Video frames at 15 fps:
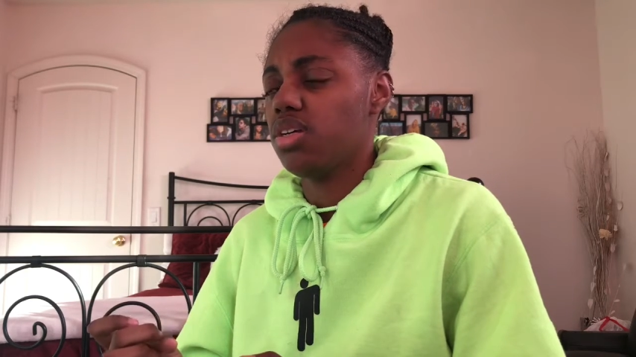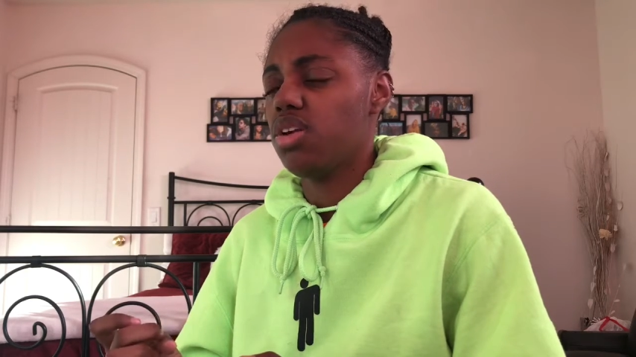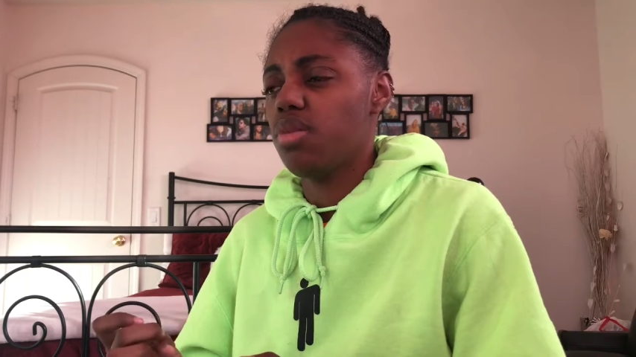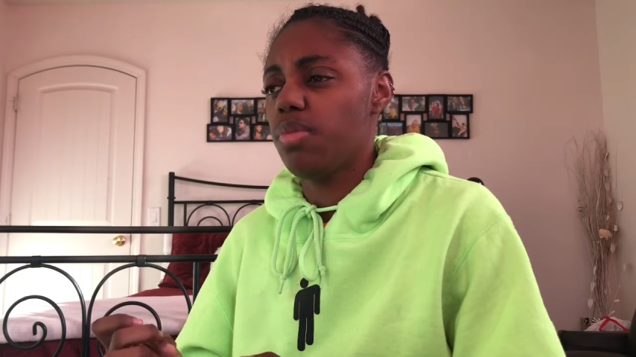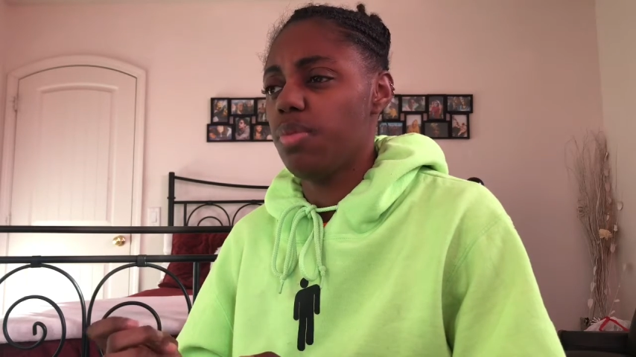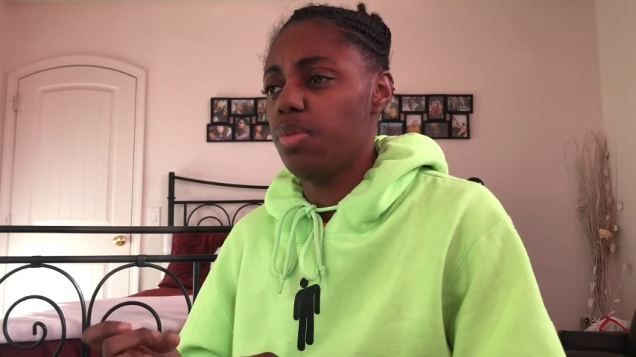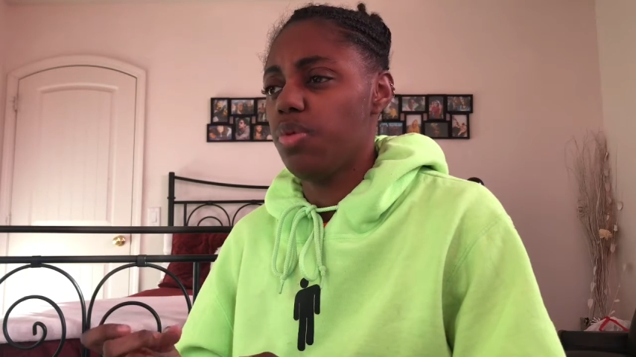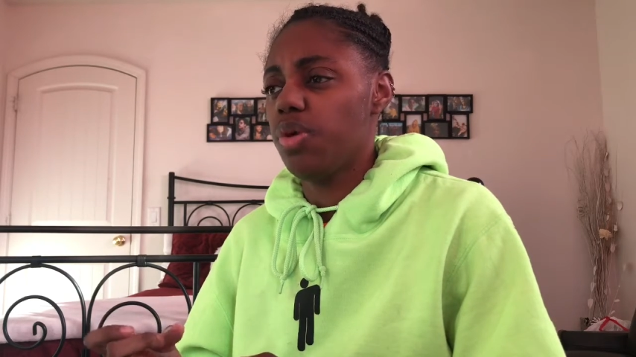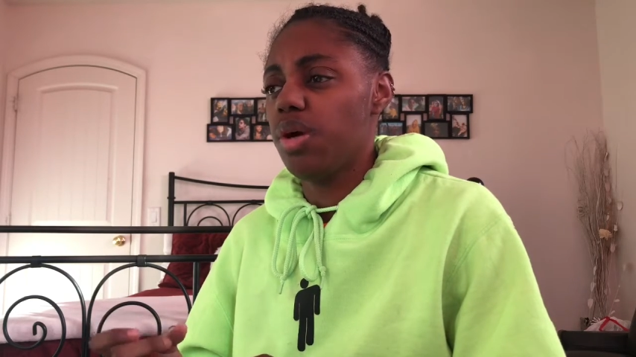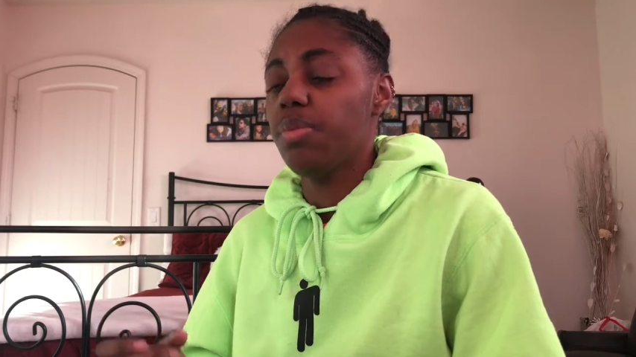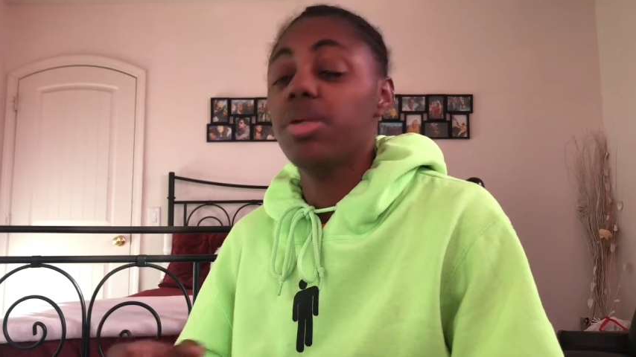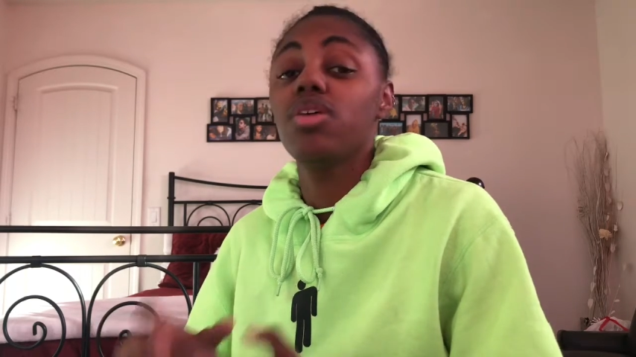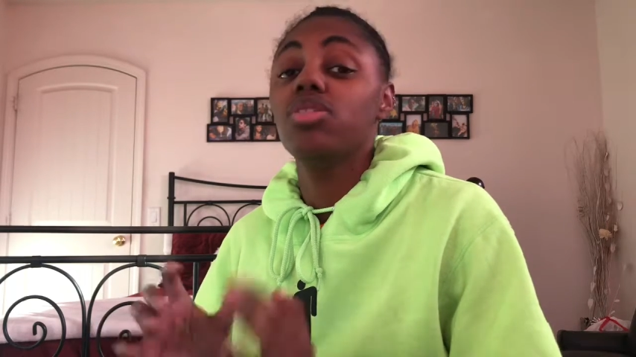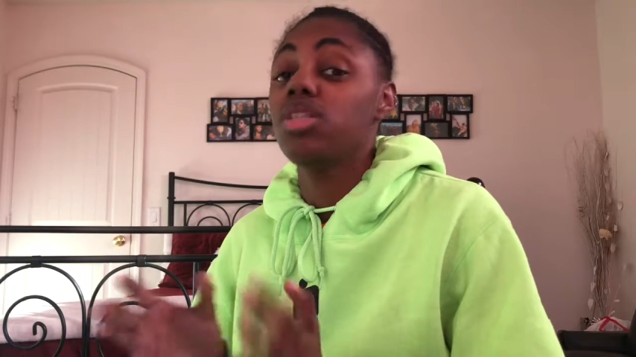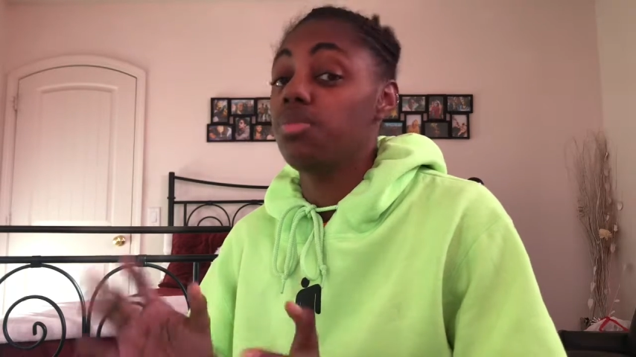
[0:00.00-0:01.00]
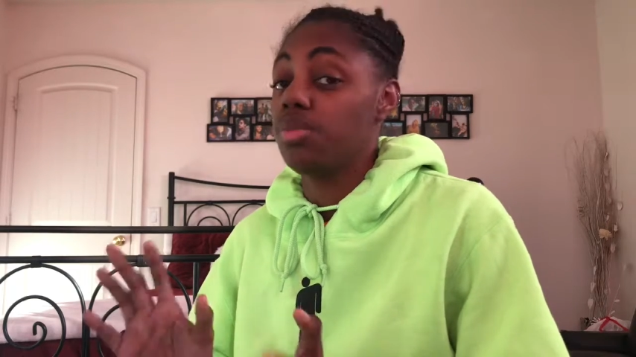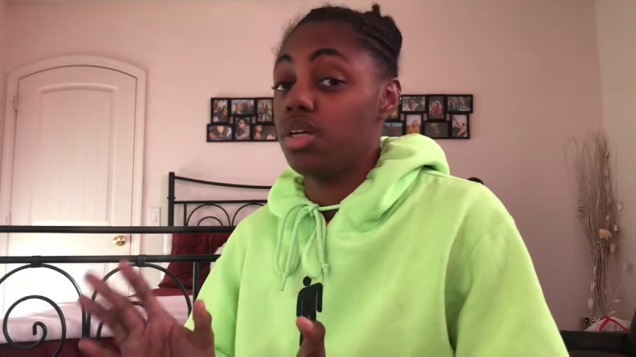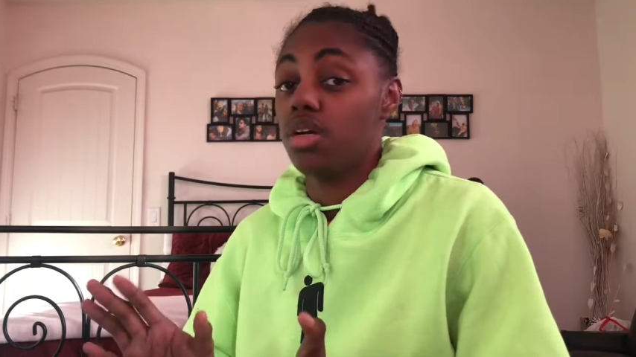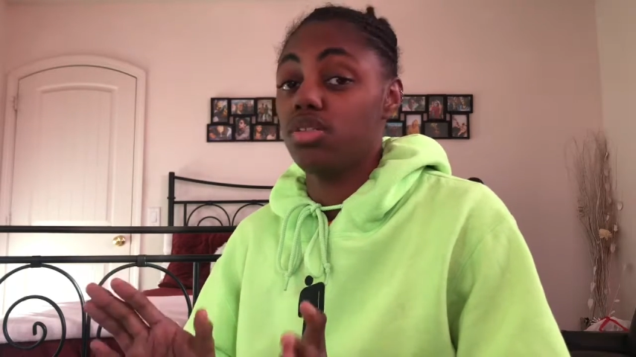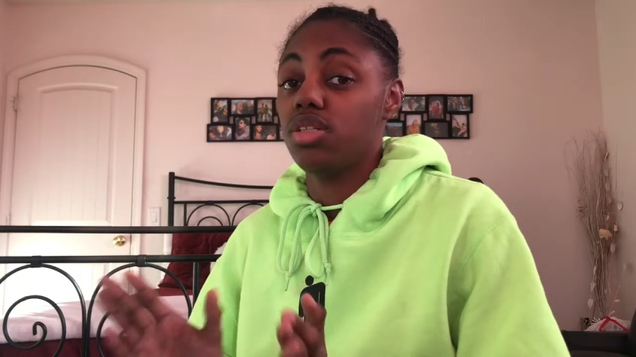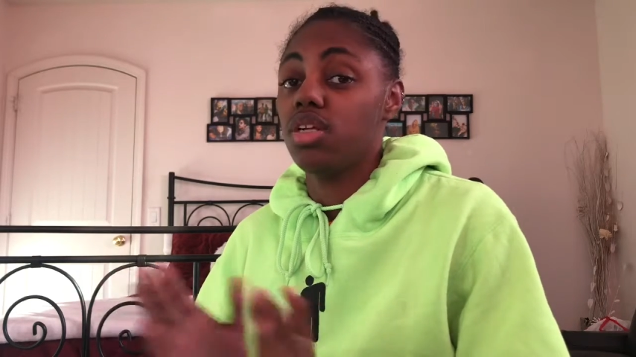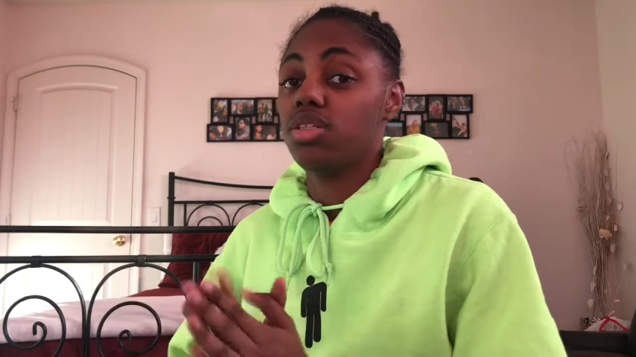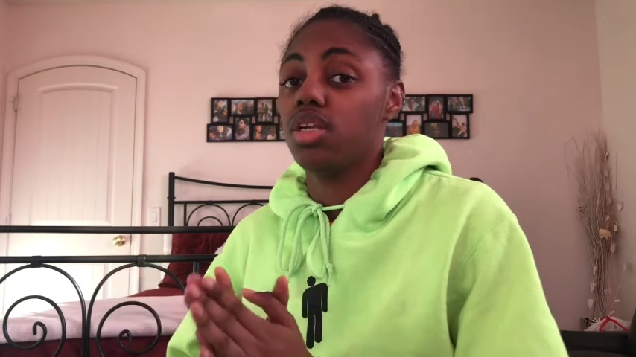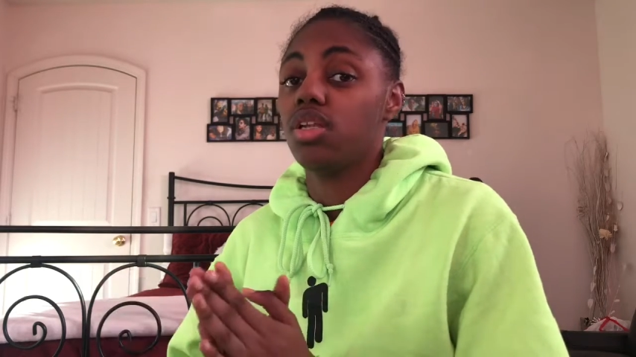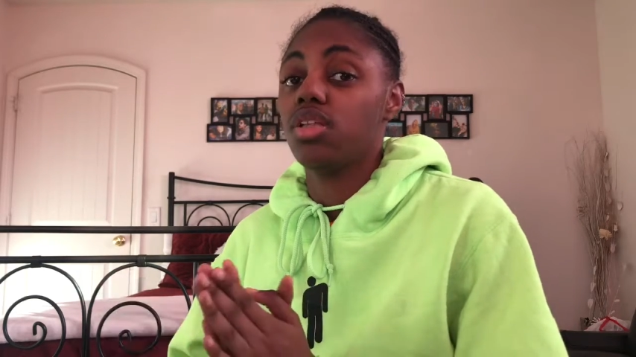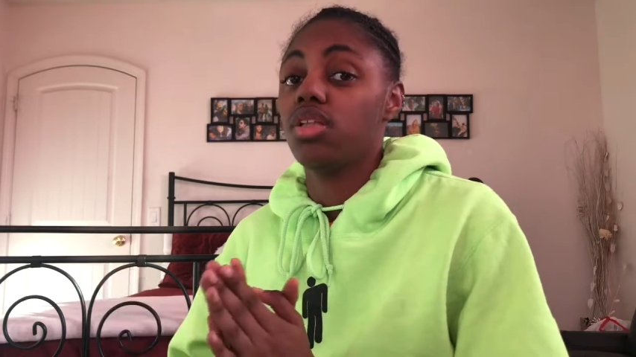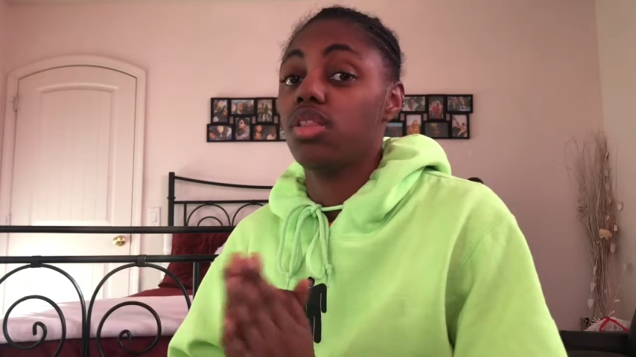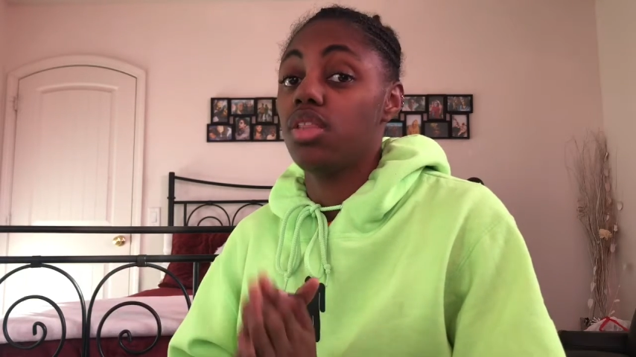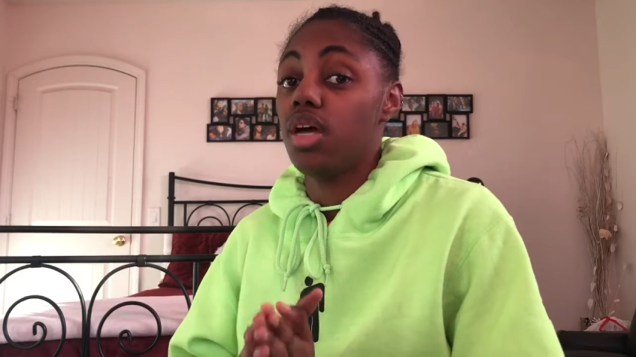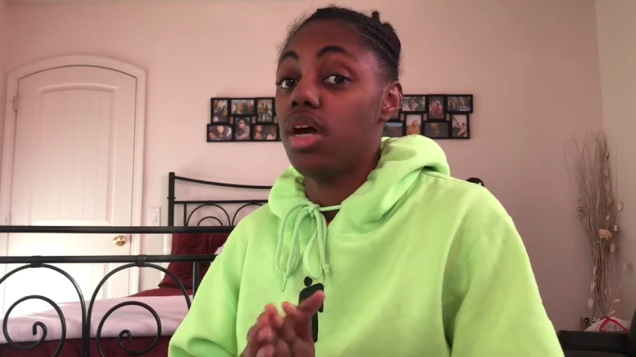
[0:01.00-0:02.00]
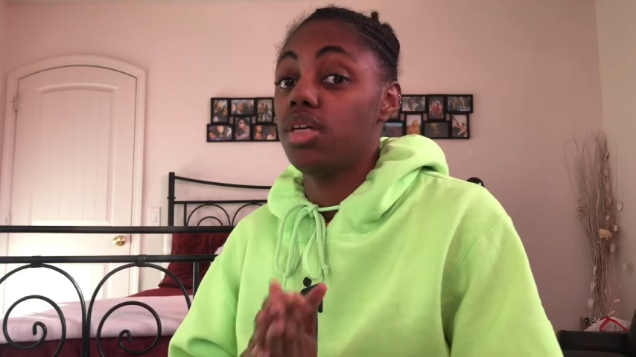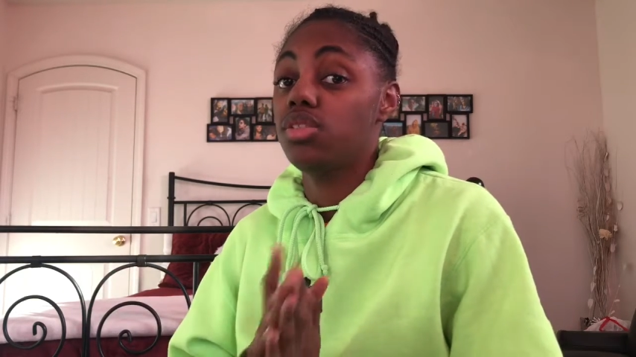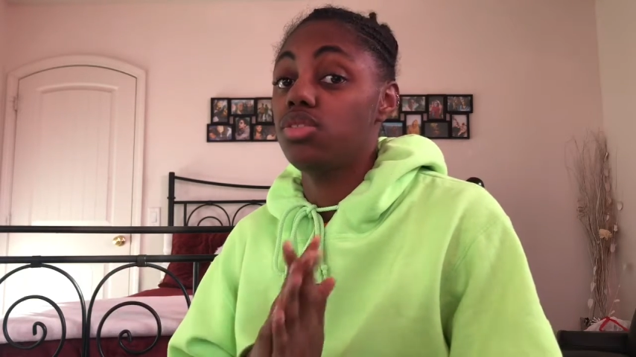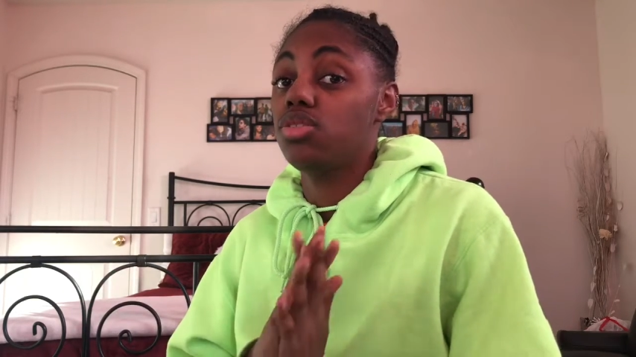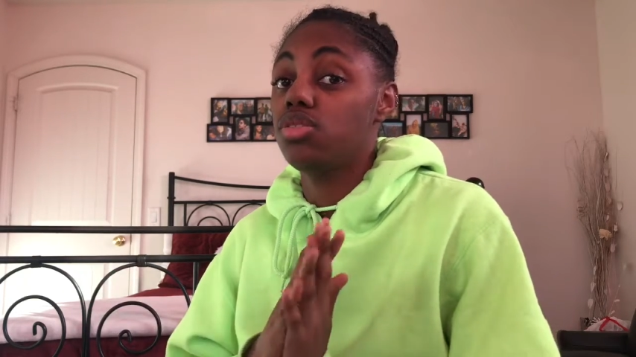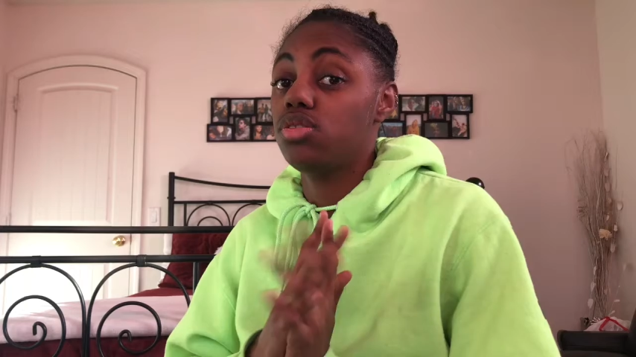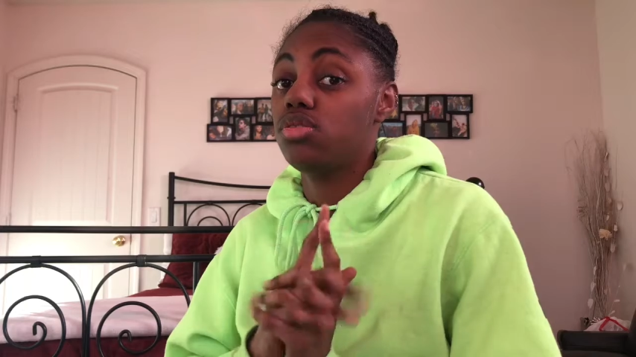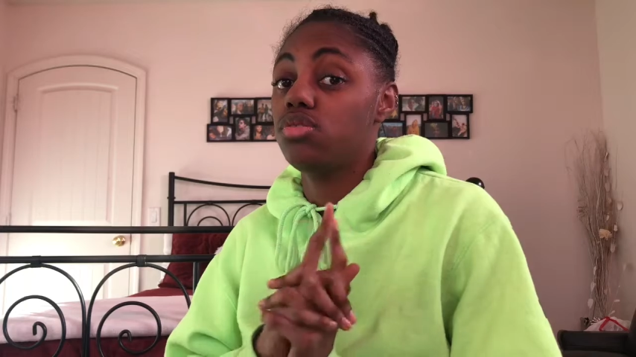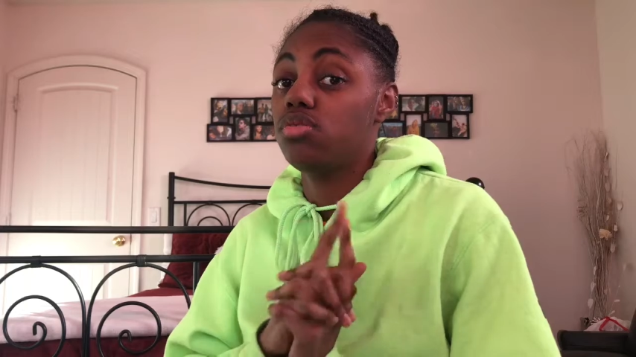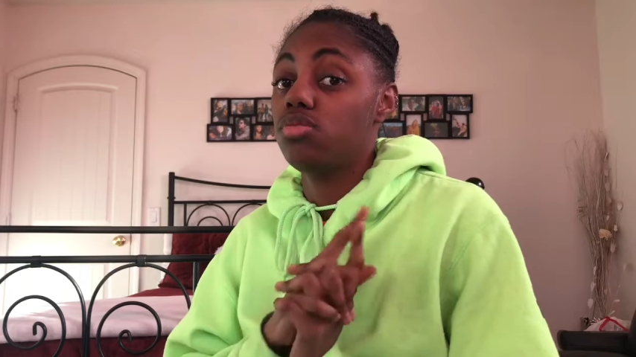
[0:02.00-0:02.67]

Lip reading: I don't remember what, but it was something else. And I was like, that's...